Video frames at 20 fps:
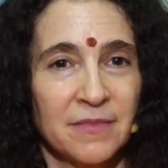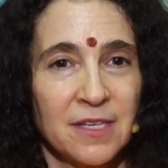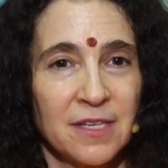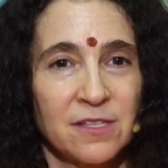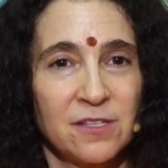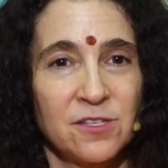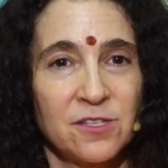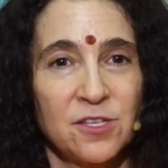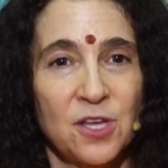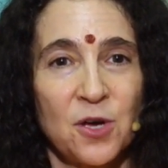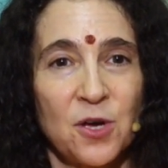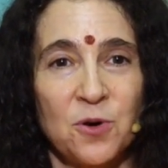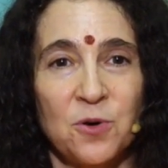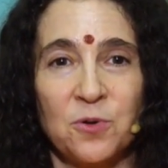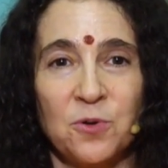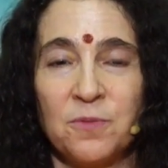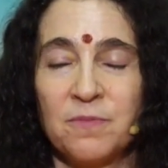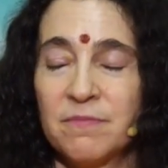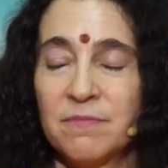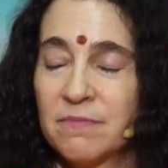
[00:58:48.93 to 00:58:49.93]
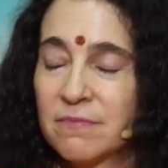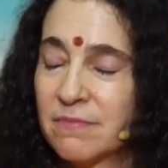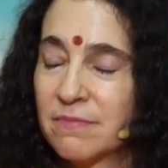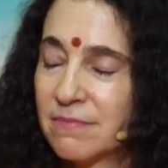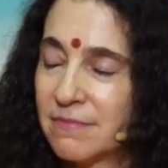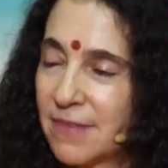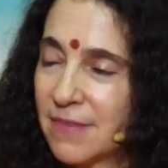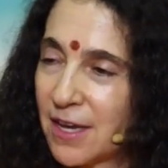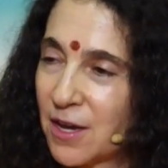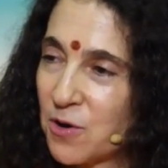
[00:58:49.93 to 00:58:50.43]
So
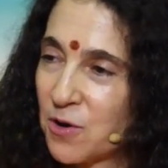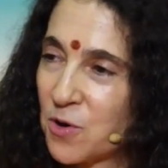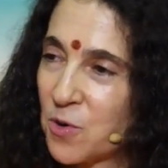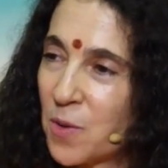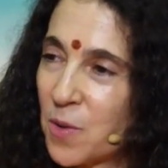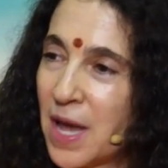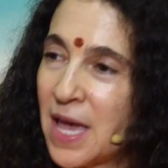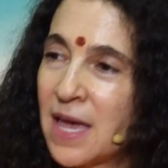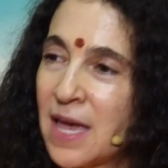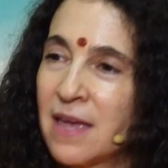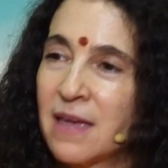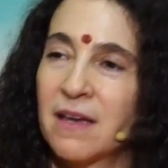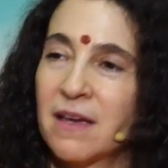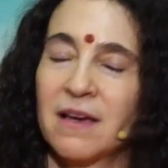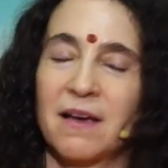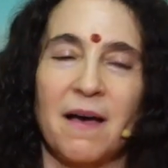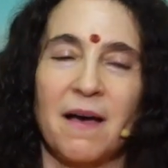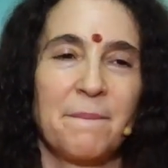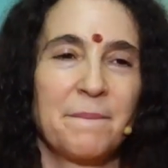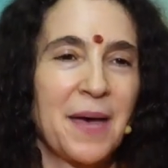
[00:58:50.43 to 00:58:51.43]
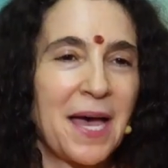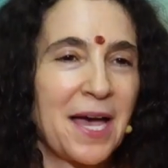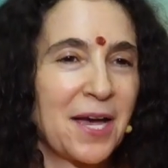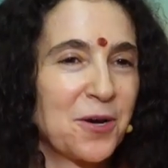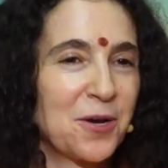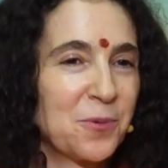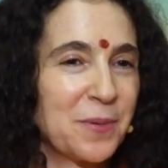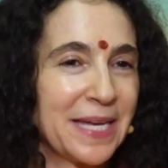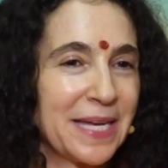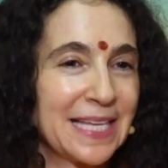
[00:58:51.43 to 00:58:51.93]
they go away, come
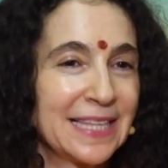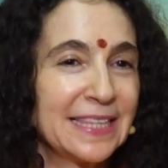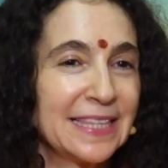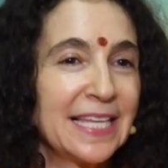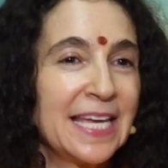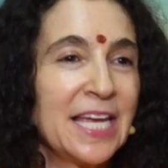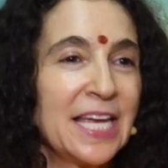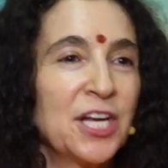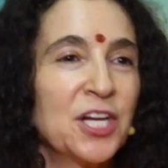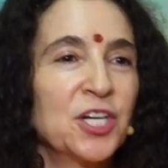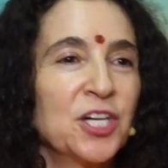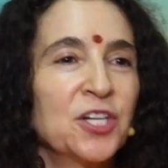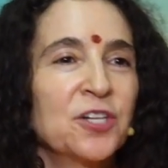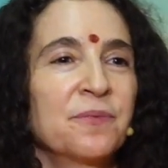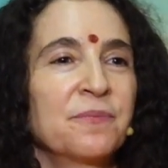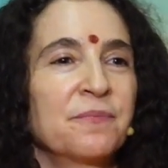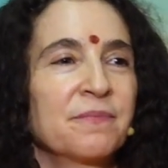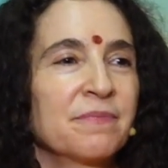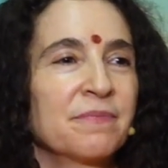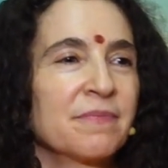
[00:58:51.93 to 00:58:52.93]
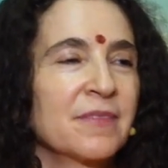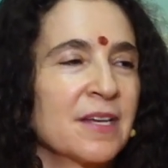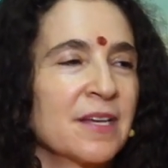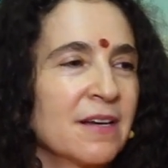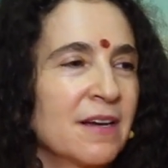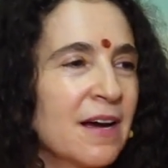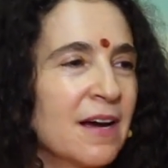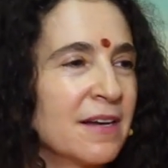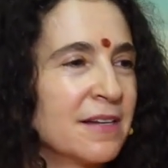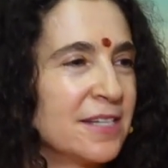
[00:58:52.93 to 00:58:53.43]
back a week later.
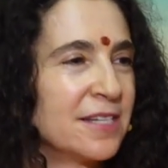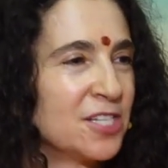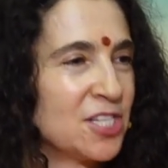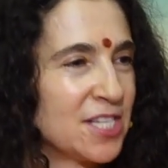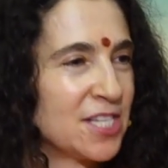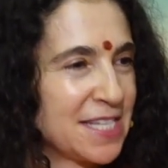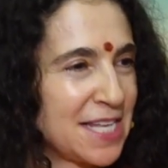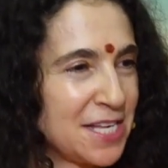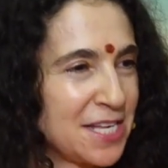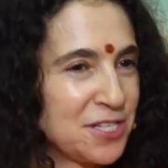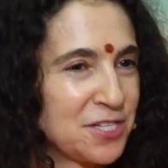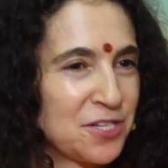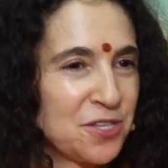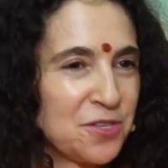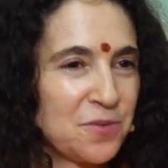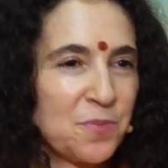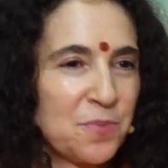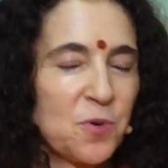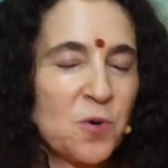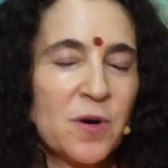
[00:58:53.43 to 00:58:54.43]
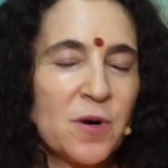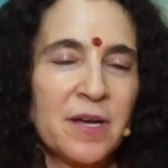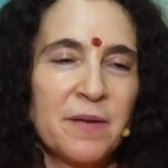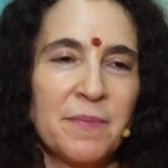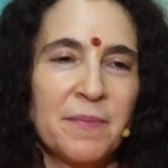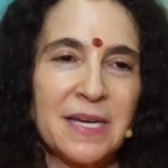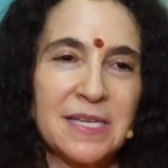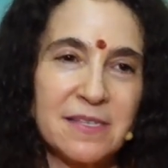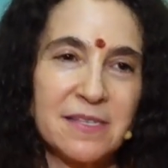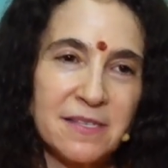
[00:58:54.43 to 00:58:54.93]
Gandhiji says to the boy,
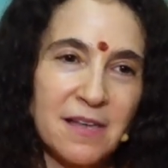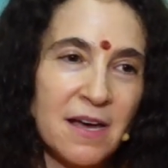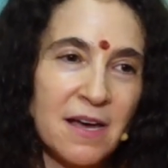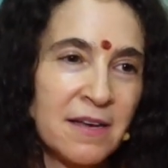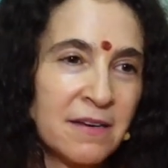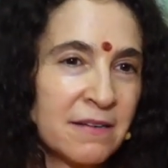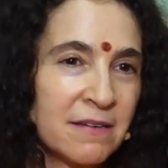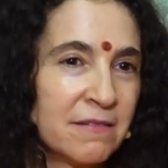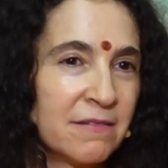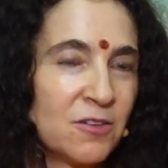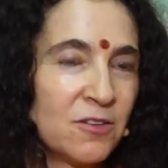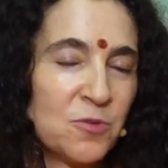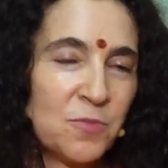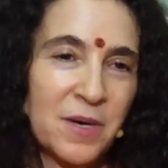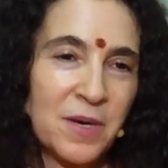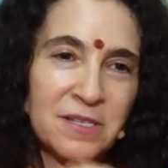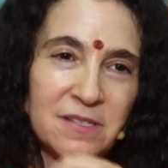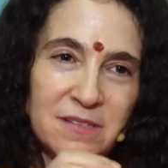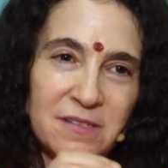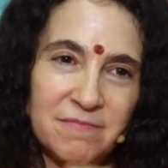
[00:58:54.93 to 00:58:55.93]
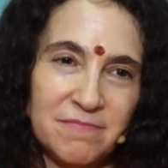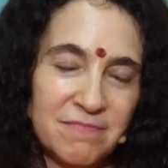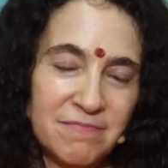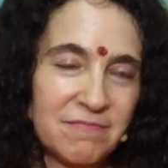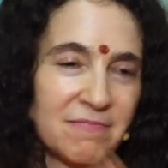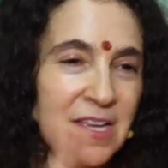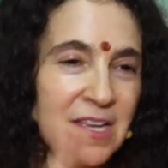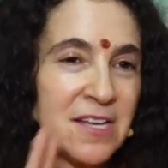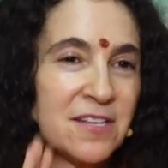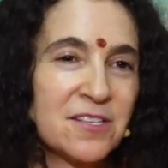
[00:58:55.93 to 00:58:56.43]
my son, you must
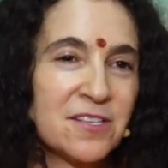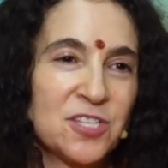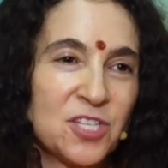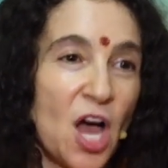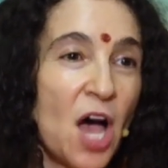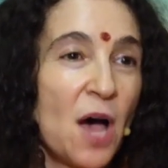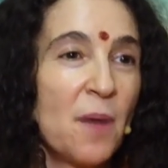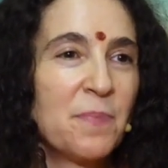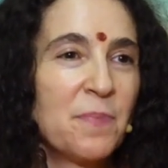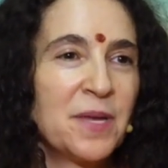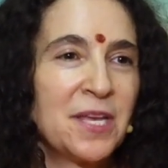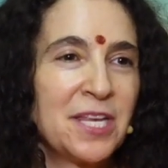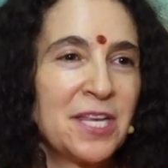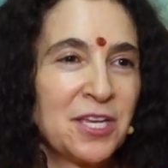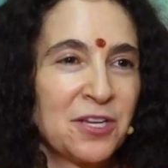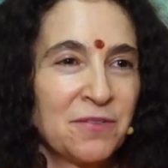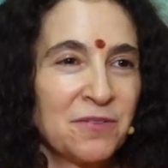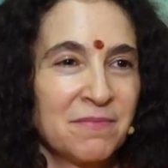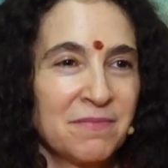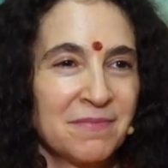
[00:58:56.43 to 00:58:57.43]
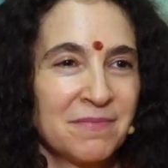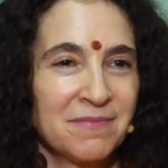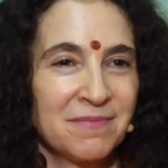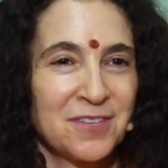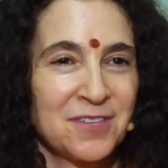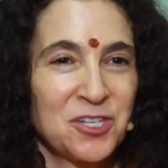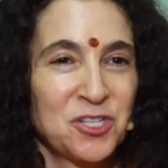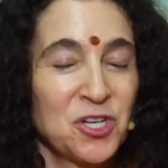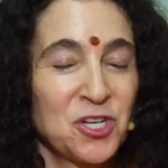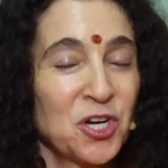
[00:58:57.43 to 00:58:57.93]
stop eating
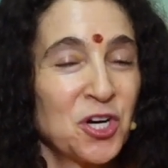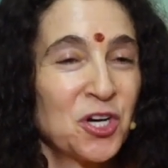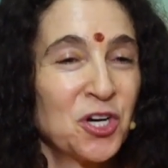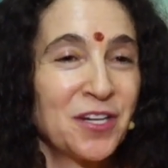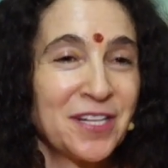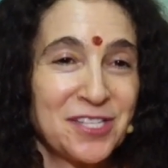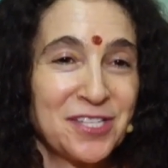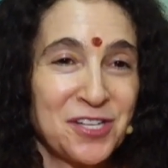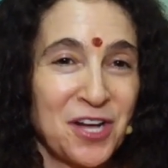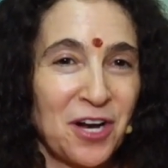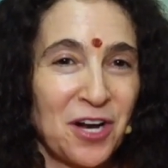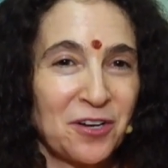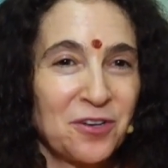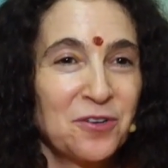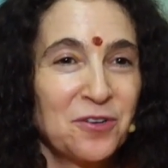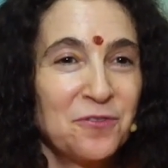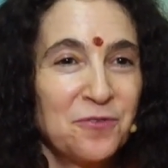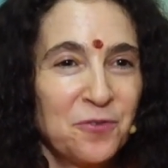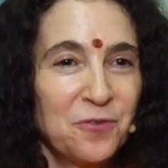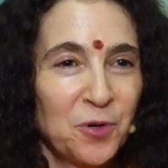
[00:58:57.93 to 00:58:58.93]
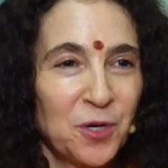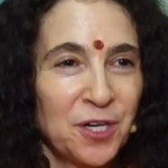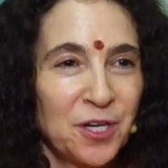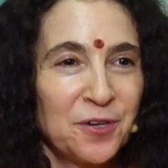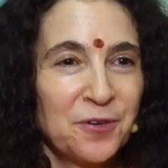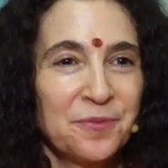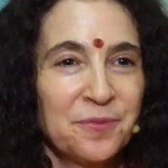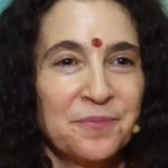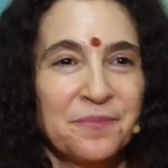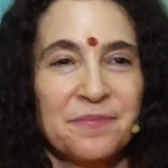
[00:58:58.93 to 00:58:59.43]
sugar. It's not good for
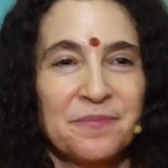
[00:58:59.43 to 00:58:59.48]
you.